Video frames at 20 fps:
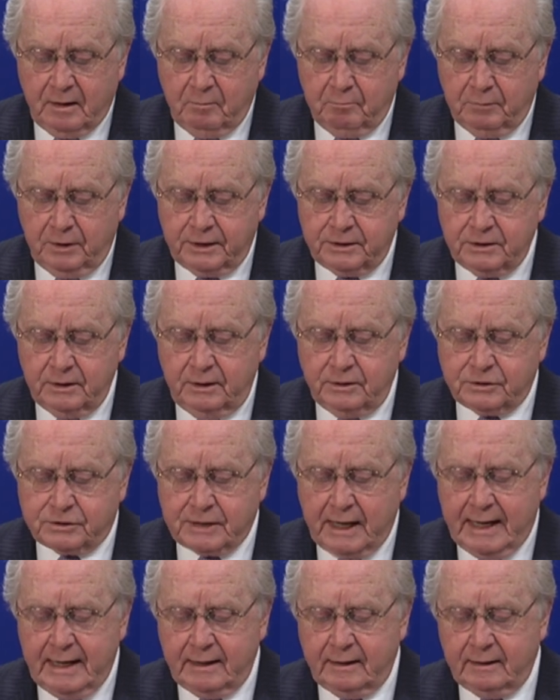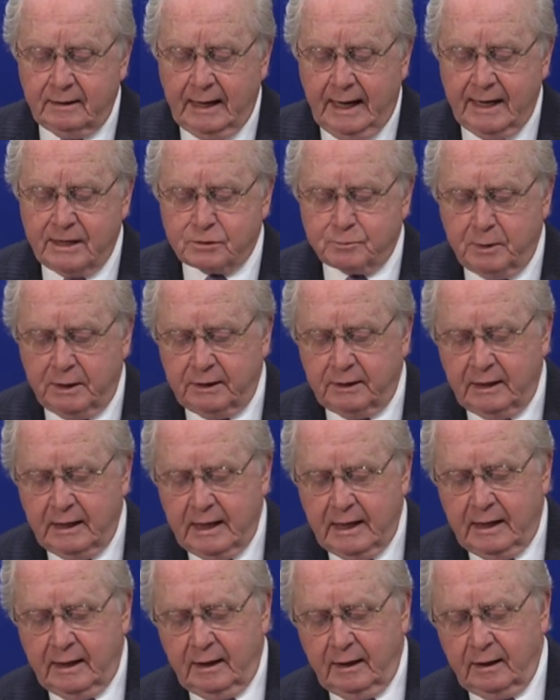But Satan has been
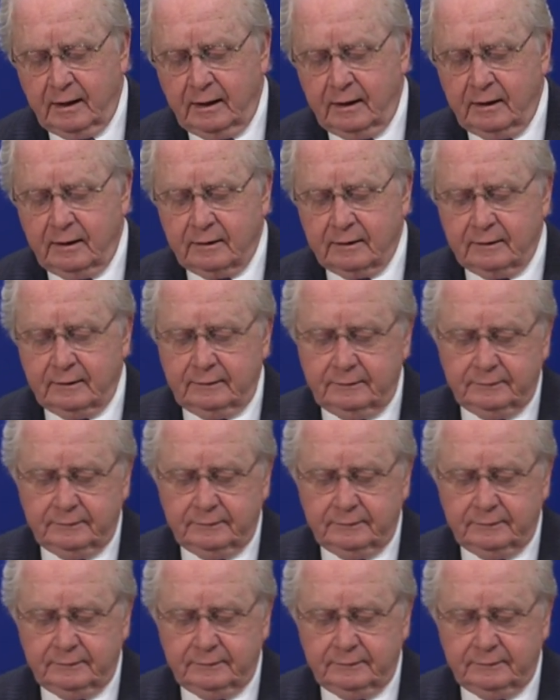uh,